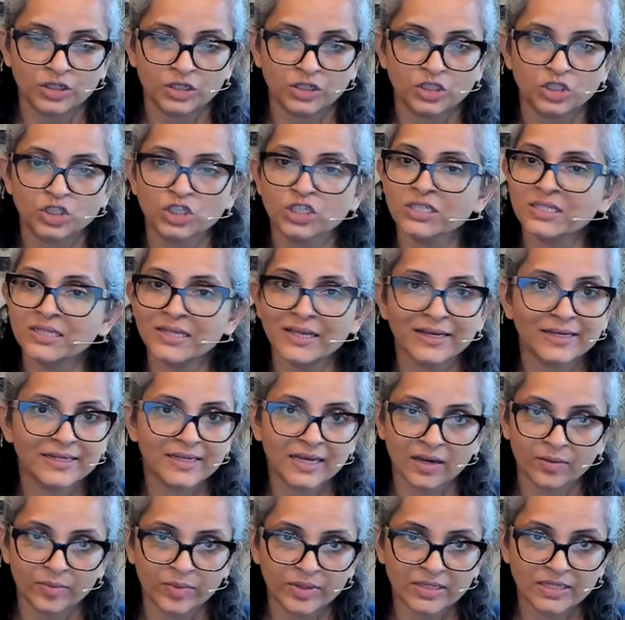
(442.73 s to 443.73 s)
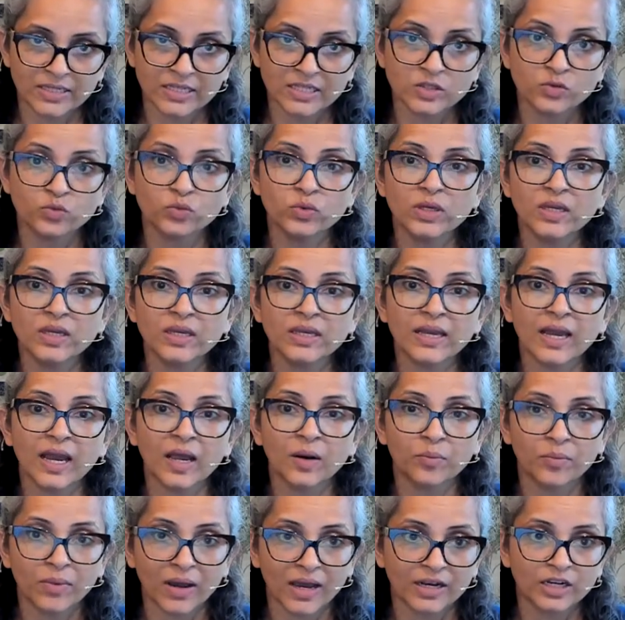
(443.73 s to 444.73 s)
Just like diabetes, we
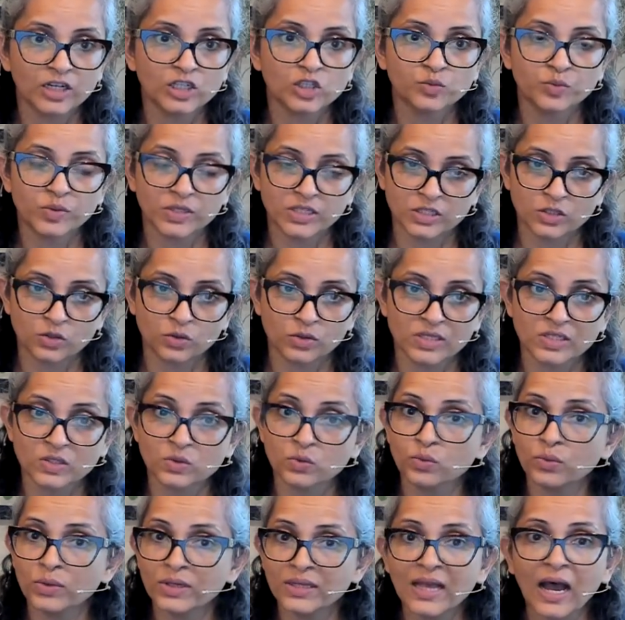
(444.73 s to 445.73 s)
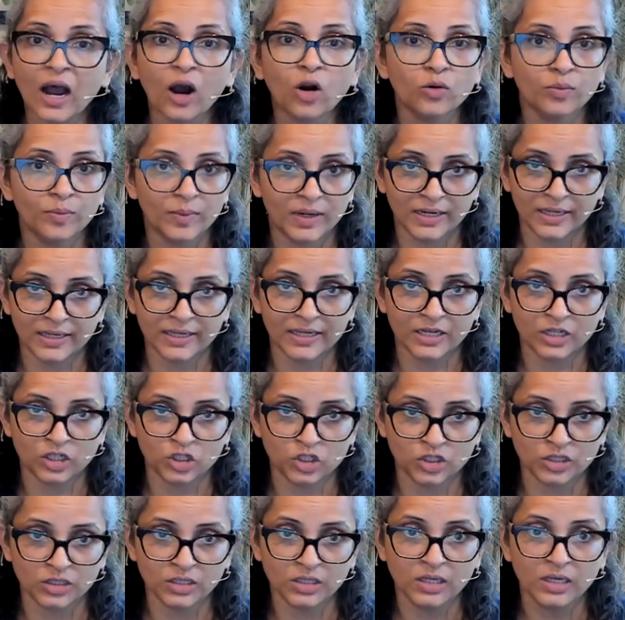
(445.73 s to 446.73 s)
can manage PCOS without
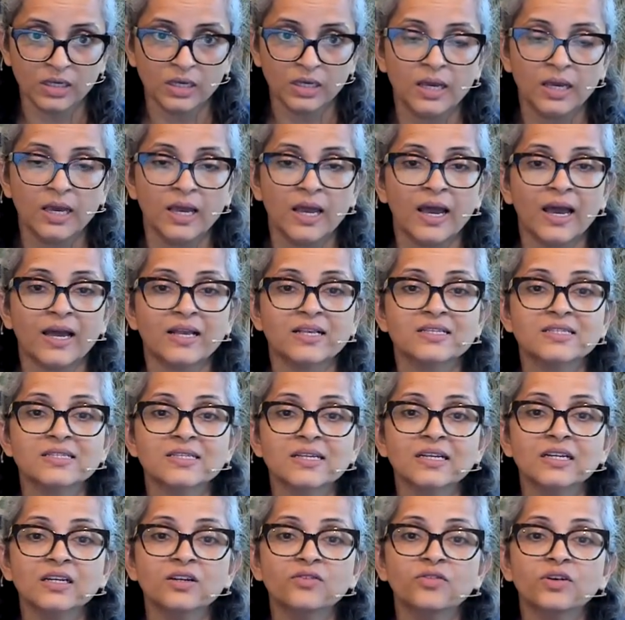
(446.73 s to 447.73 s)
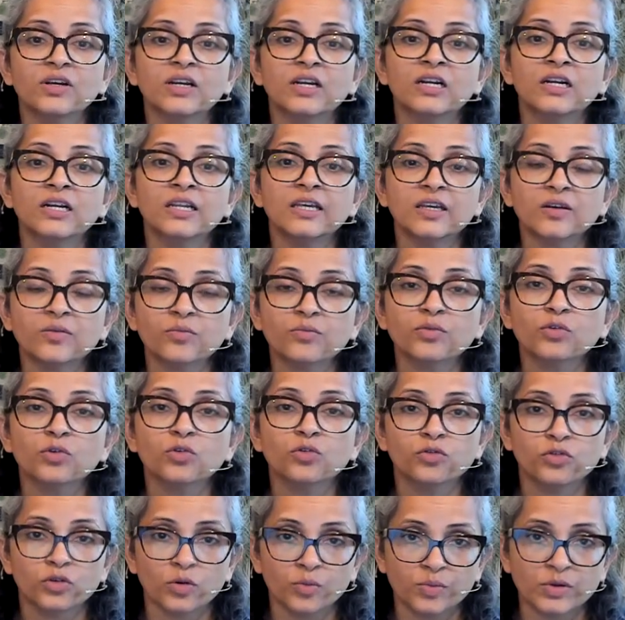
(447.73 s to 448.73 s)
medication and significantly
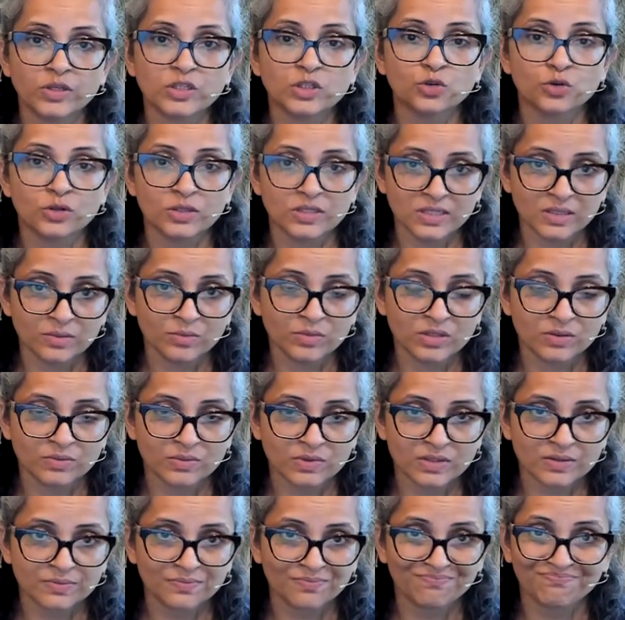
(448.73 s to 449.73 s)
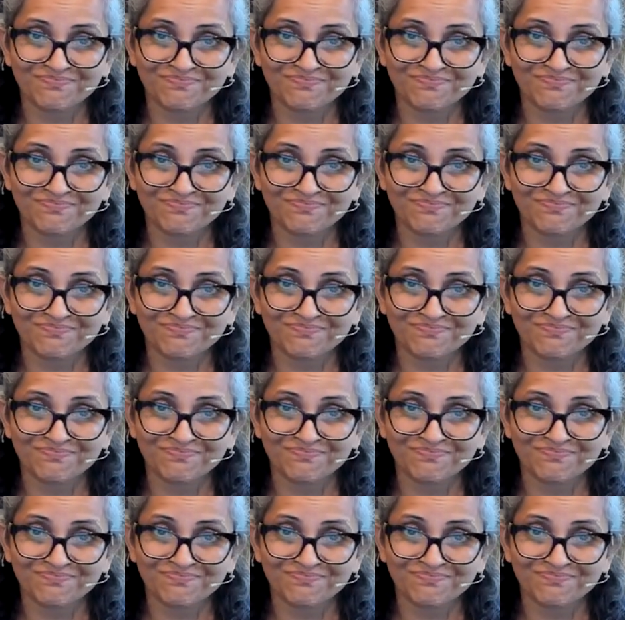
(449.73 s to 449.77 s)
improve your PCOS symptoms.